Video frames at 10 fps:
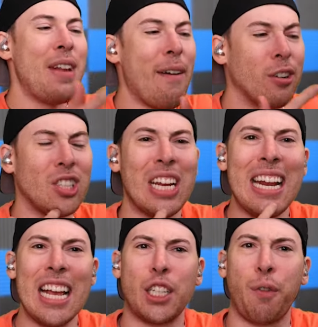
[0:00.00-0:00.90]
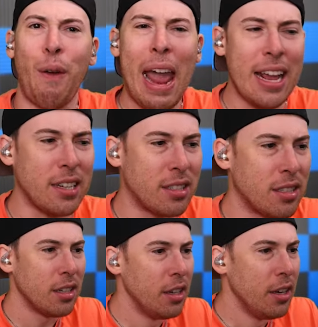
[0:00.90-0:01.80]
never seen his face.
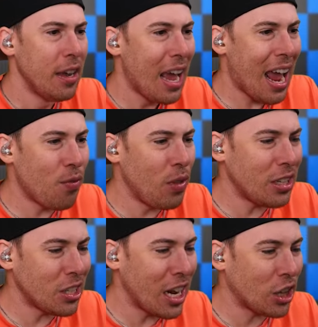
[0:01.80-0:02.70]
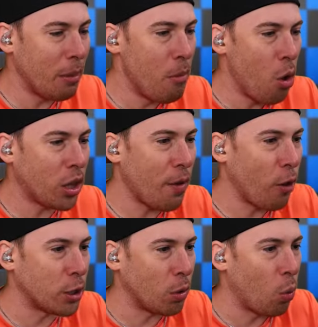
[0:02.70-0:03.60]
And this is like the
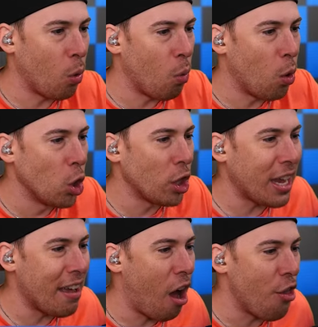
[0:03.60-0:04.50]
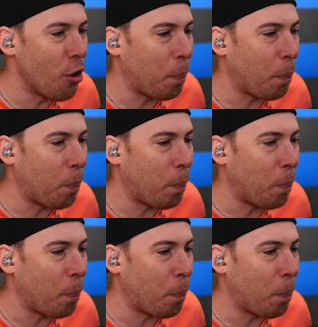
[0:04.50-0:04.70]
multiverse where we're, we're looking at other